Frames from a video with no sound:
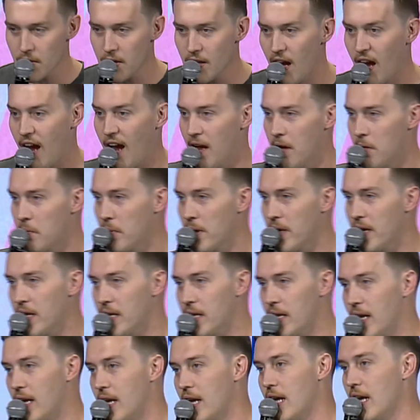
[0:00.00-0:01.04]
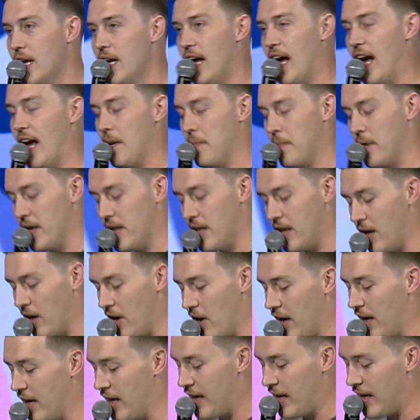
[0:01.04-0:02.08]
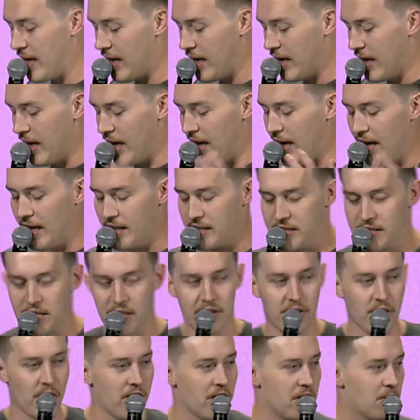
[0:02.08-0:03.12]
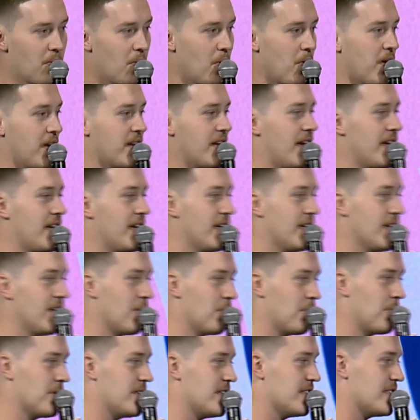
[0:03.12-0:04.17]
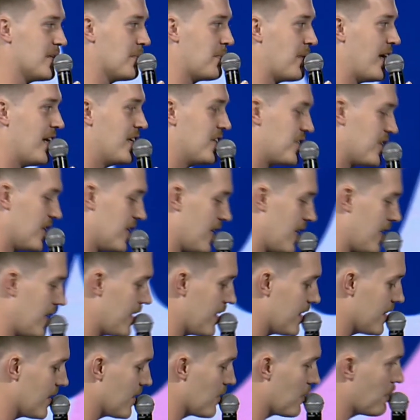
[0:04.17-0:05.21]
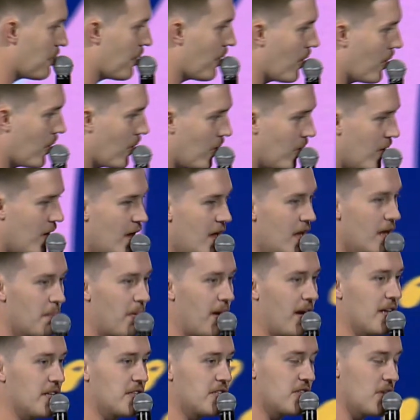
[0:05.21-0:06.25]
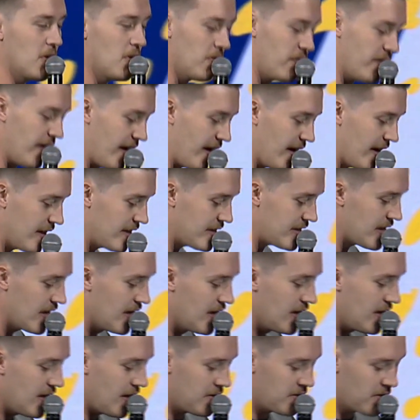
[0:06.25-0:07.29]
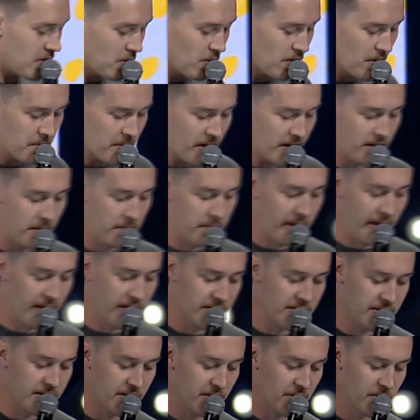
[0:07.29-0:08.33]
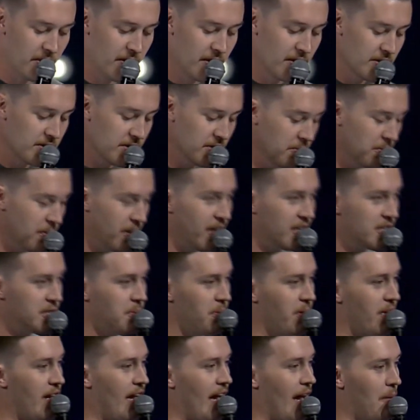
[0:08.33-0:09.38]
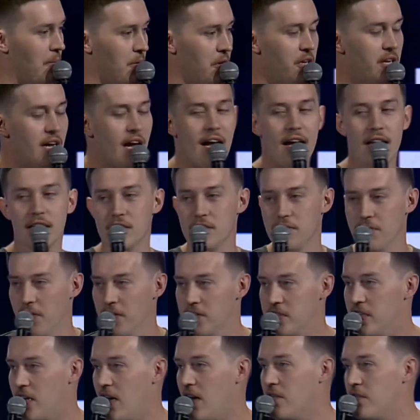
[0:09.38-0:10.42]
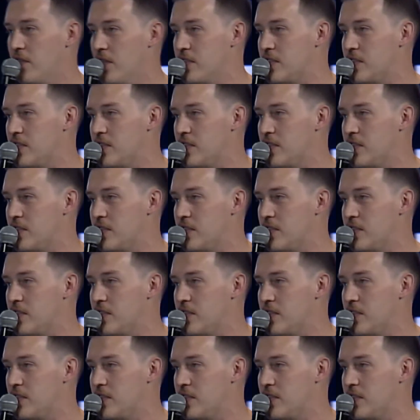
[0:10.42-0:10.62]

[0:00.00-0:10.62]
Amen. Amen. All right. It's 10:30 in the morning. I need a little participation. I need a little poll by a show of hands. Uh, don't worry, I'm not going to embarrass you too much. But how many of you guys? First off, let's